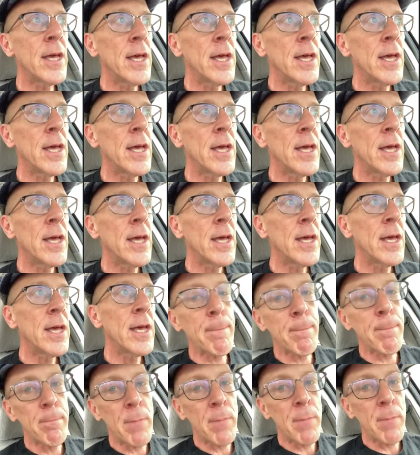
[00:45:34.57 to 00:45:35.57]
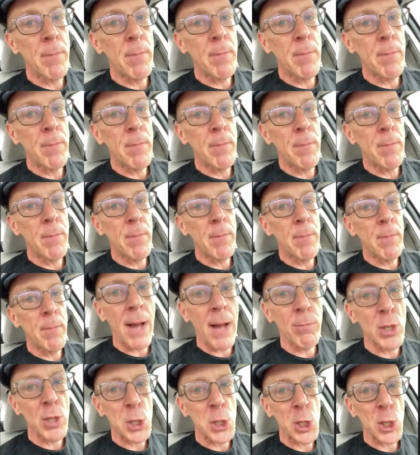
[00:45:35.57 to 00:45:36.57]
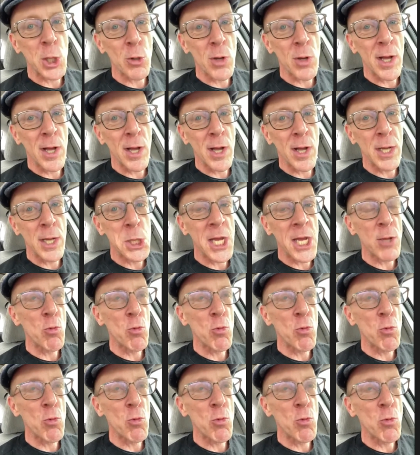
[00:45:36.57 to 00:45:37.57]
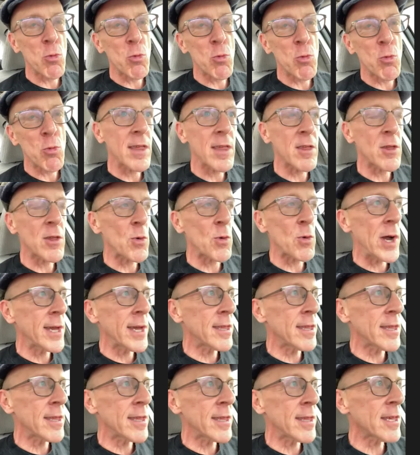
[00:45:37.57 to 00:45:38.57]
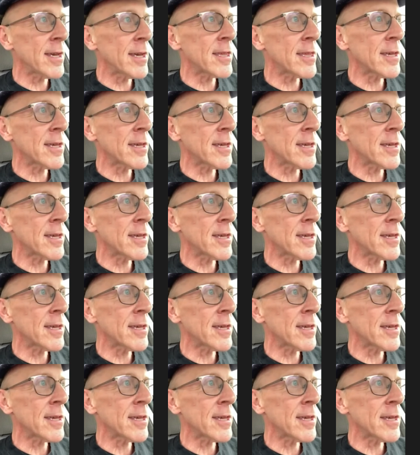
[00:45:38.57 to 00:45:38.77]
My publisher, Jed Rosenzweig, says,